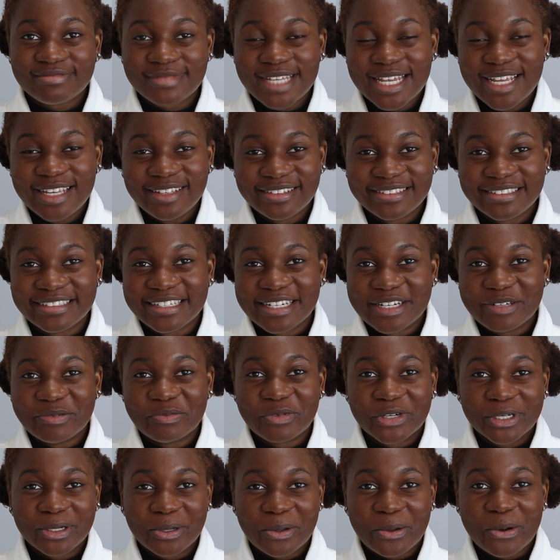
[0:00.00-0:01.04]

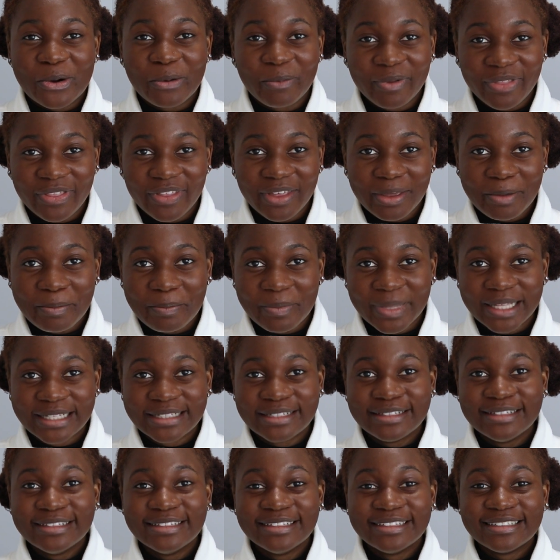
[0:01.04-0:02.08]
didn't want to go with them.
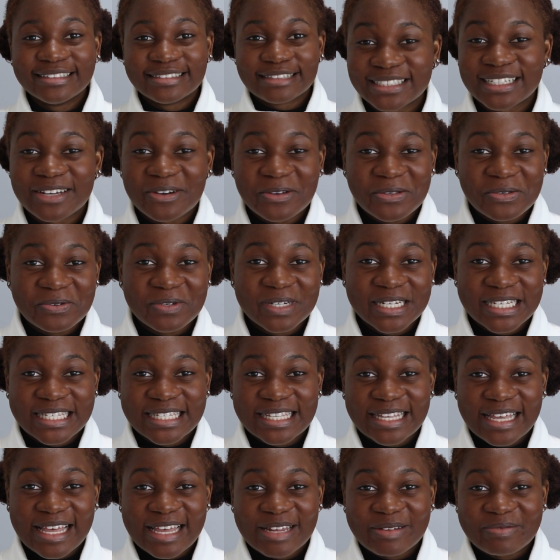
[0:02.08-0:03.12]
That was really
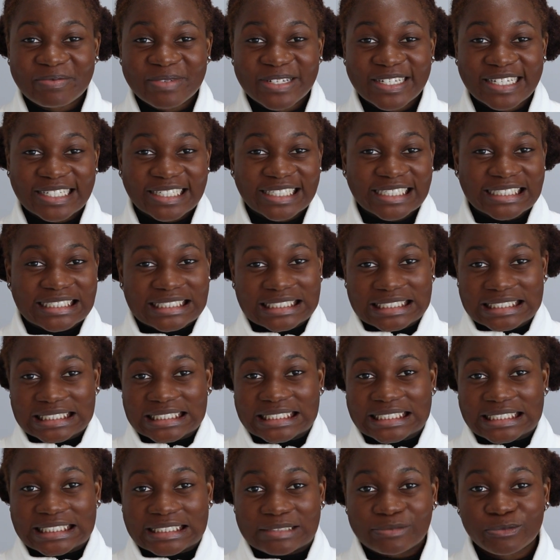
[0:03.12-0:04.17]
sad, but
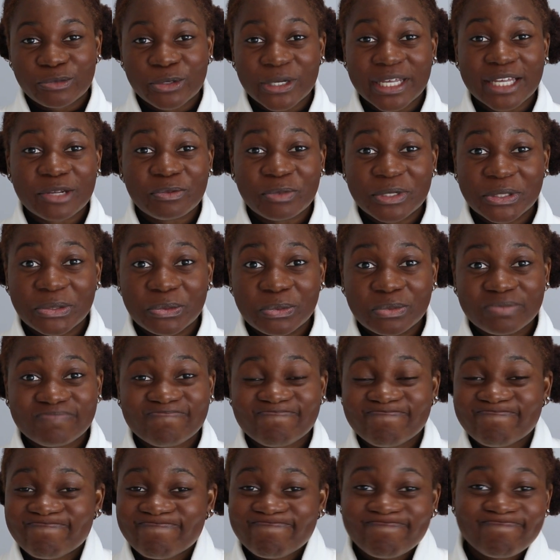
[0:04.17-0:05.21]
what can we do?
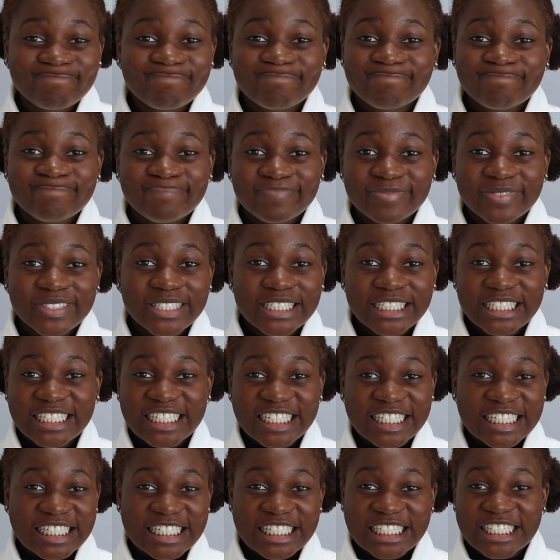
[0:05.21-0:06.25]

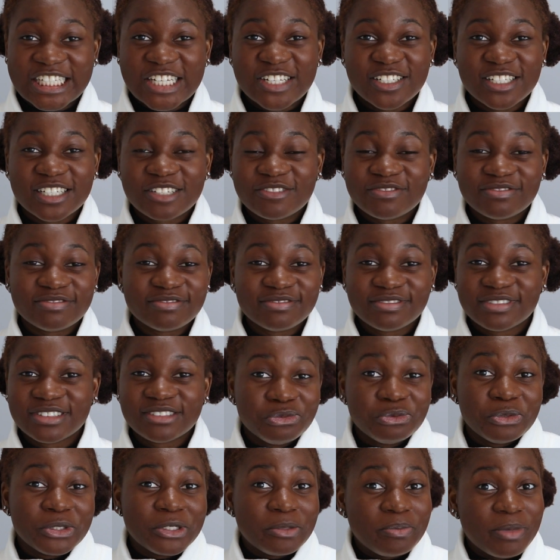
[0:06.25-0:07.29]
She doesn't
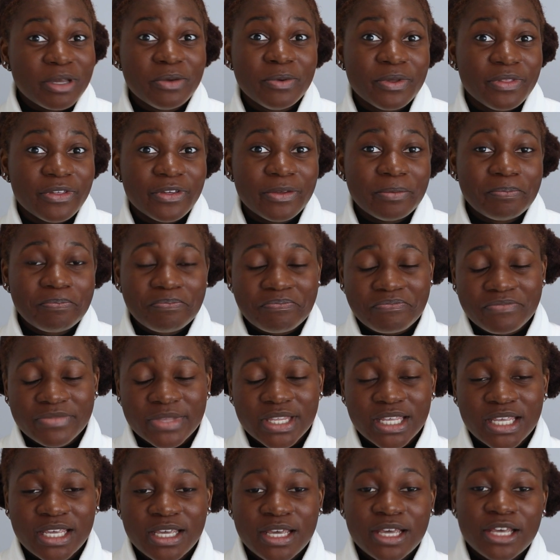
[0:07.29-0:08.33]
want to be with him.
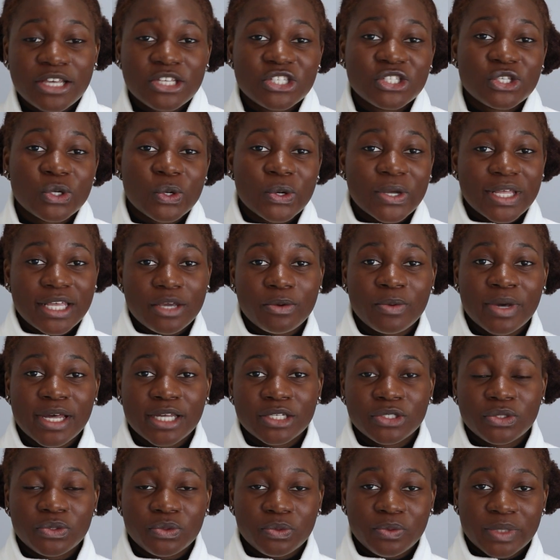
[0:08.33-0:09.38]
So he
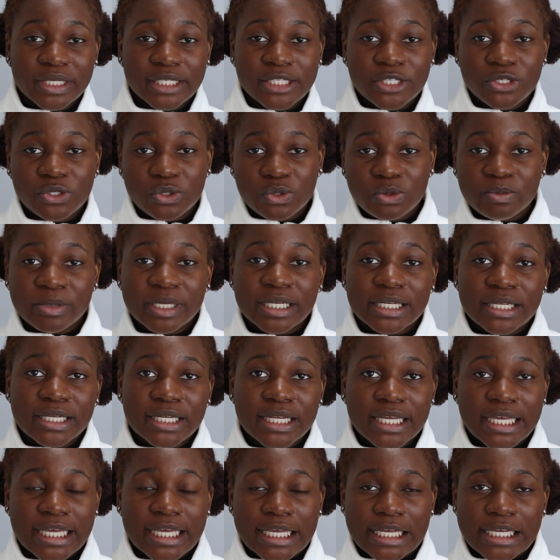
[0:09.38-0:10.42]
went with
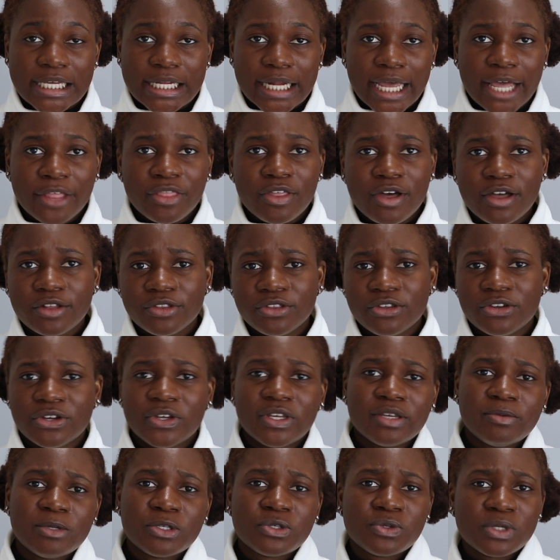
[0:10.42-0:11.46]
Soomin, and I thought their
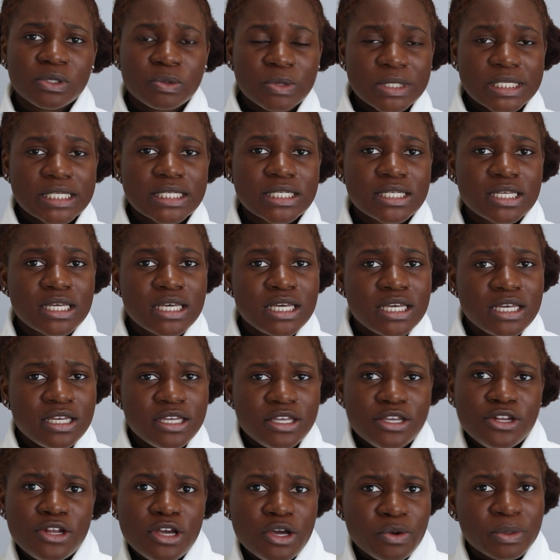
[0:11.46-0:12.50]
chemistry was,
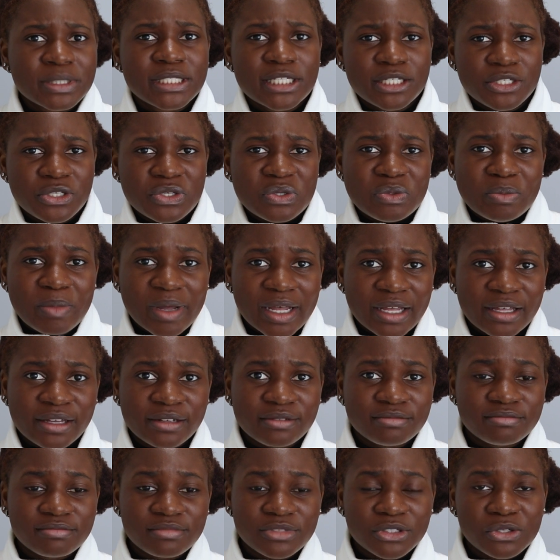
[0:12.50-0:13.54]
you know, it wasn't too
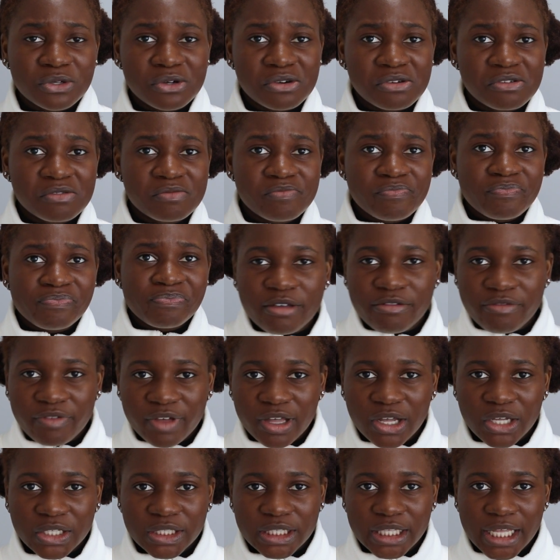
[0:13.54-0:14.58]
bad. So I
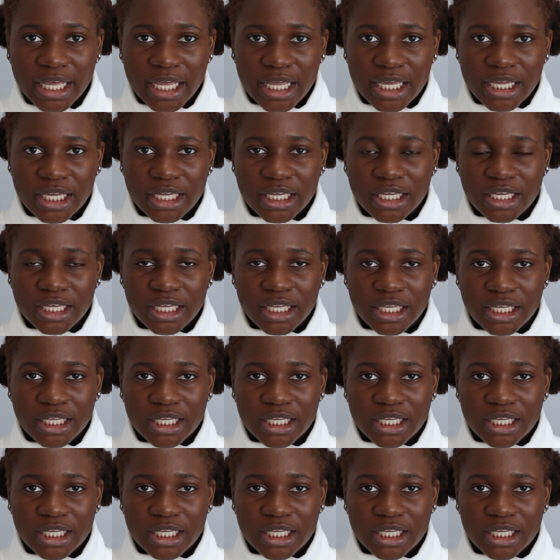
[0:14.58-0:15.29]
felt like,